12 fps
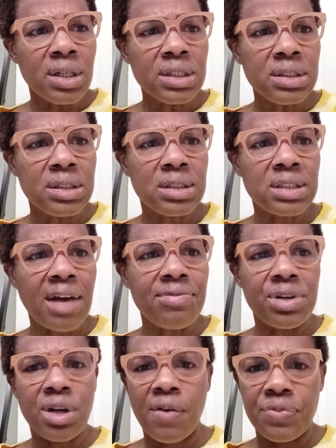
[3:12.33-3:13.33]

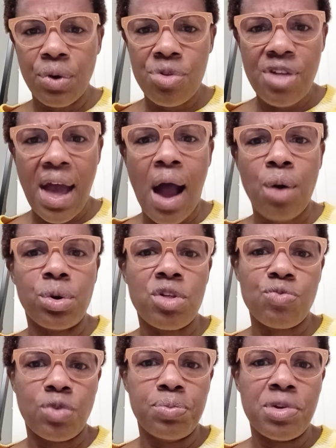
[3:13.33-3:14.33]
7 of those
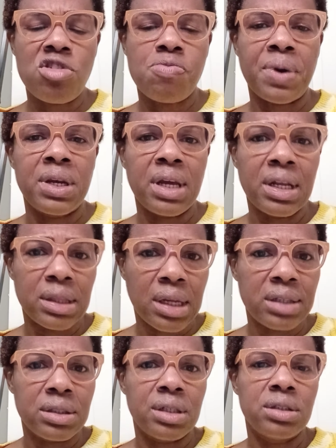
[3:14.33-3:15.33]
hours will be spent in
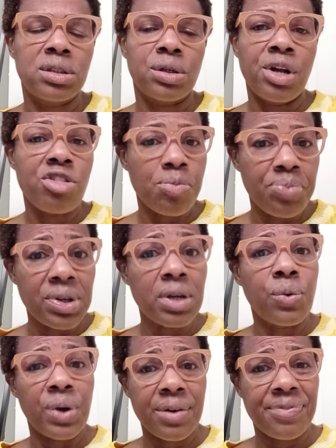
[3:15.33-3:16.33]
London. So it's a pretty
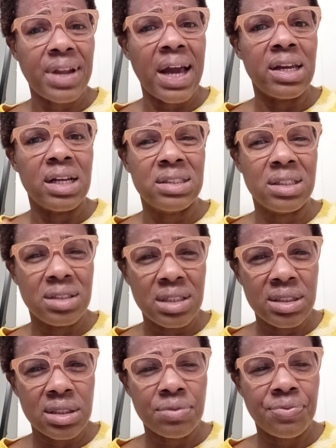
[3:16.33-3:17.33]
quick flight. It's a
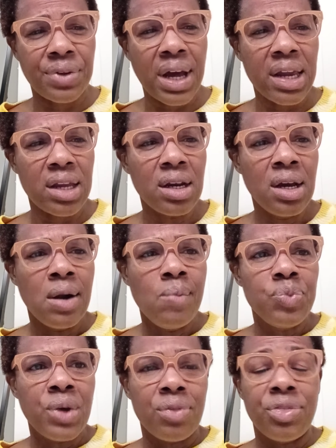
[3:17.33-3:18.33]
decent flight.
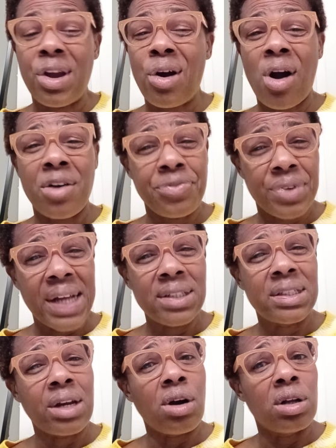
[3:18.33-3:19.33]
There are
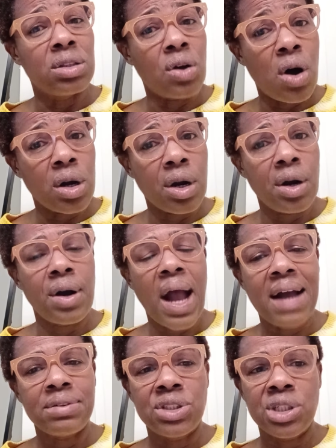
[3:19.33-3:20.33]
flights that are longer.
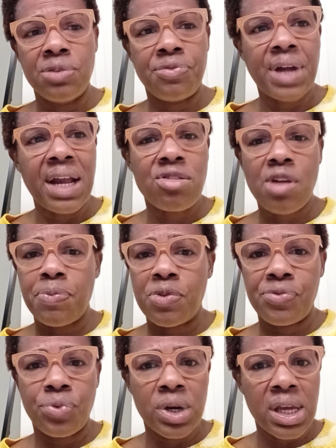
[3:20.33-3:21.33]
I've seen flights up
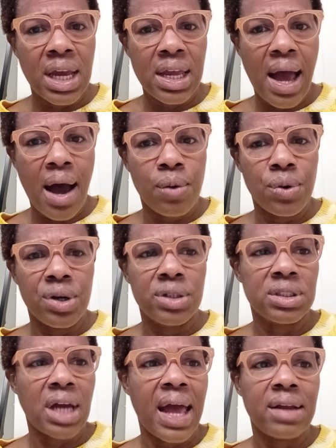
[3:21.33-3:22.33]
to 48
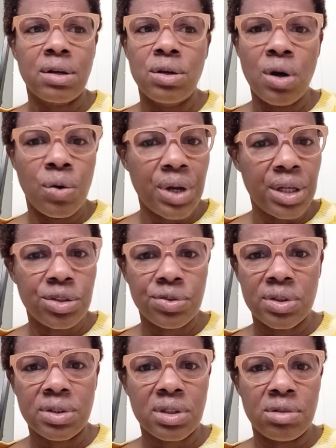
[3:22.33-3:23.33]
hours. I had no
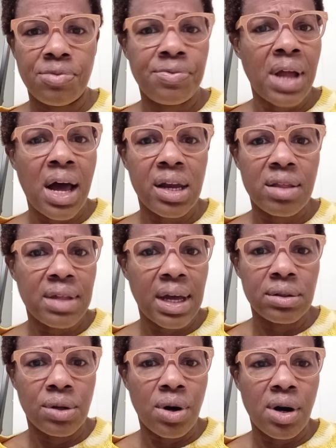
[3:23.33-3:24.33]
interest in flying
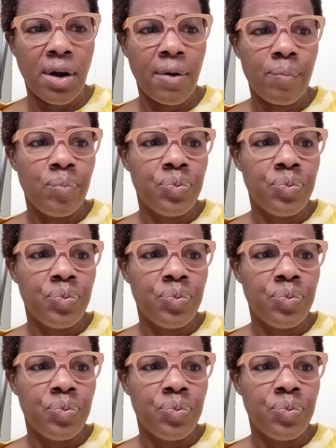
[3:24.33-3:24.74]
that long.